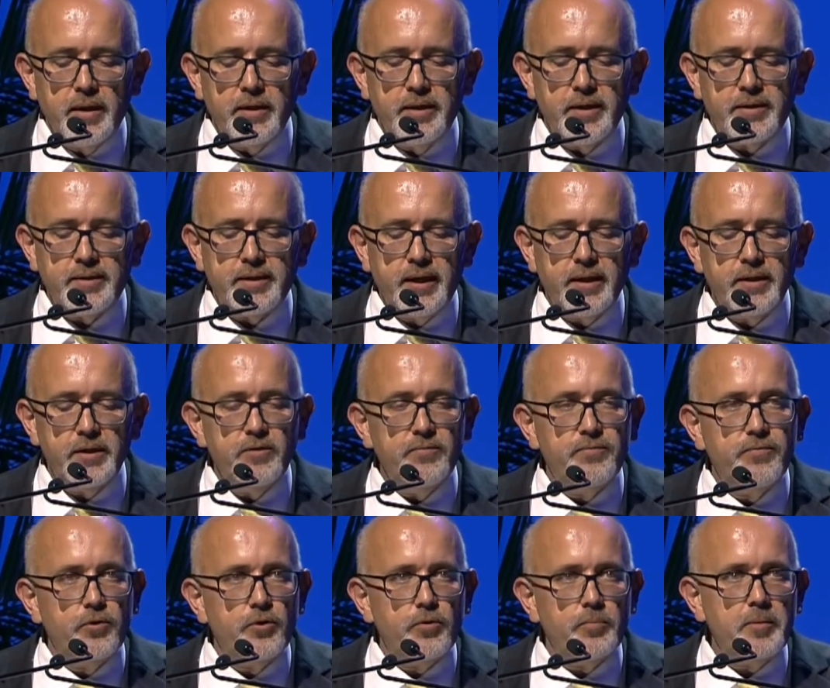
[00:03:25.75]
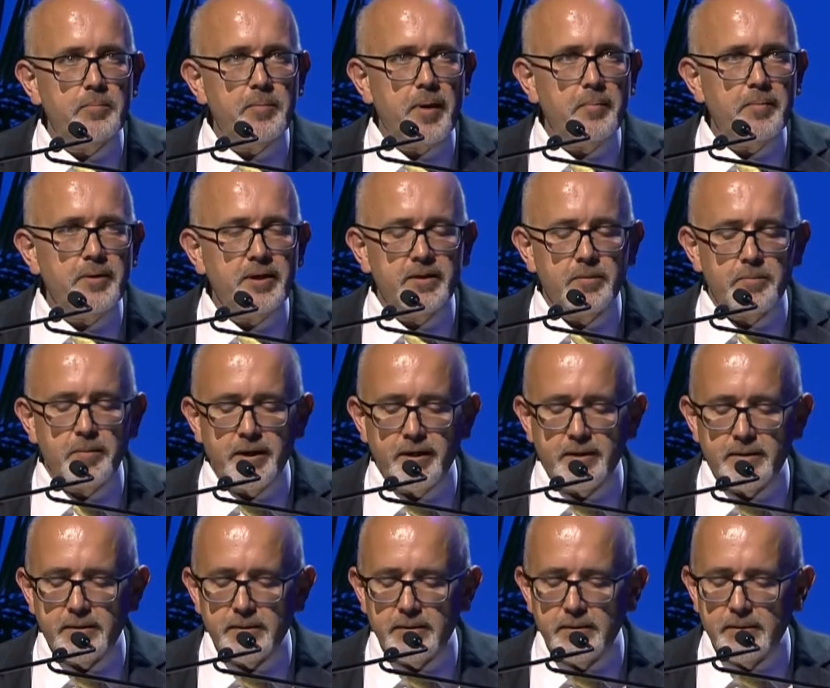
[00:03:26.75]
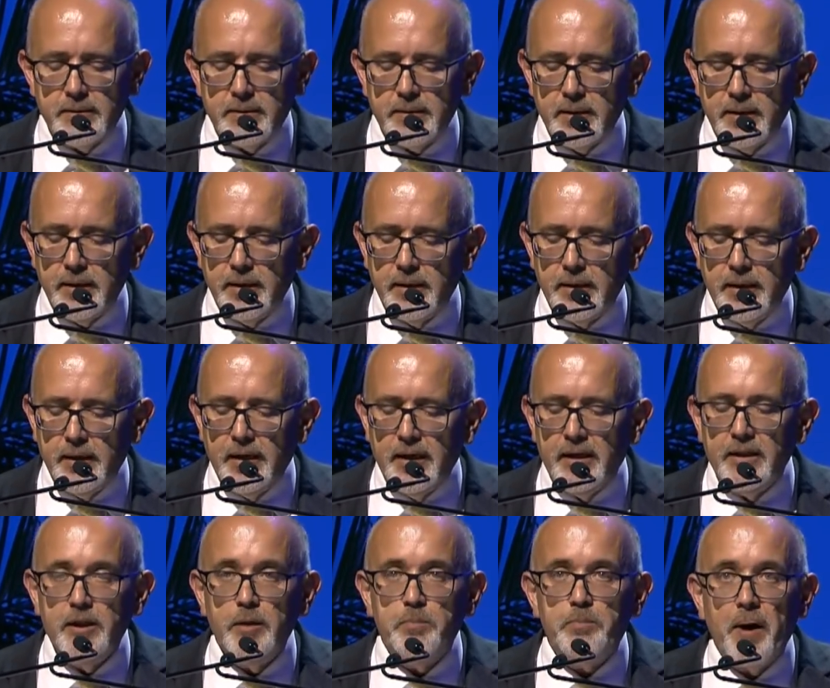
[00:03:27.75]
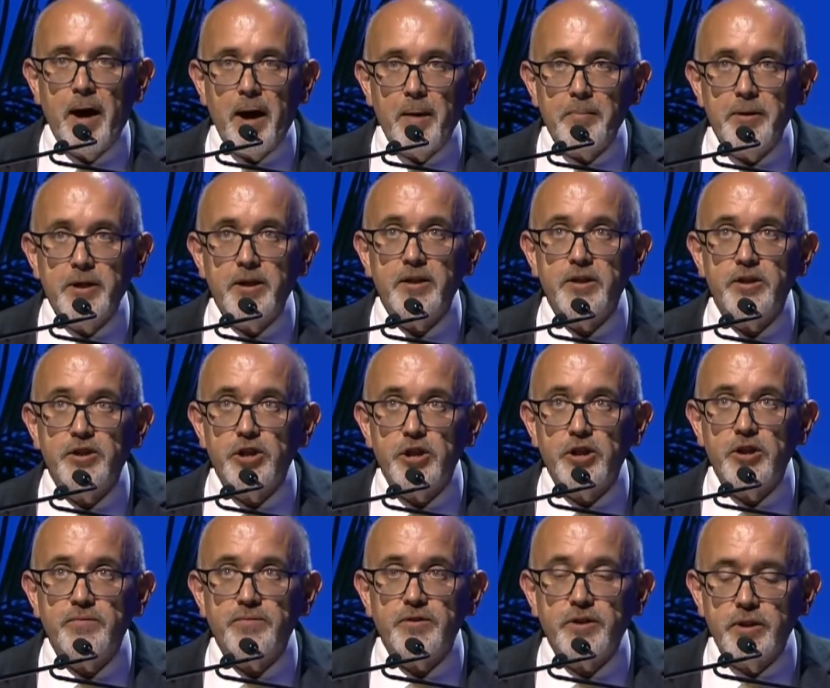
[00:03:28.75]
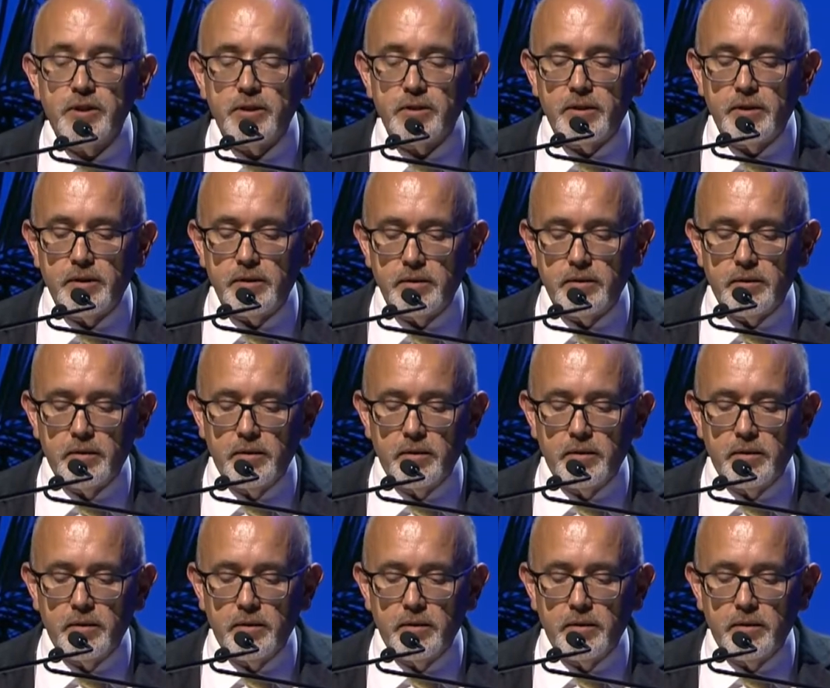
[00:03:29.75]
that can inform the public debates. The public deserves it.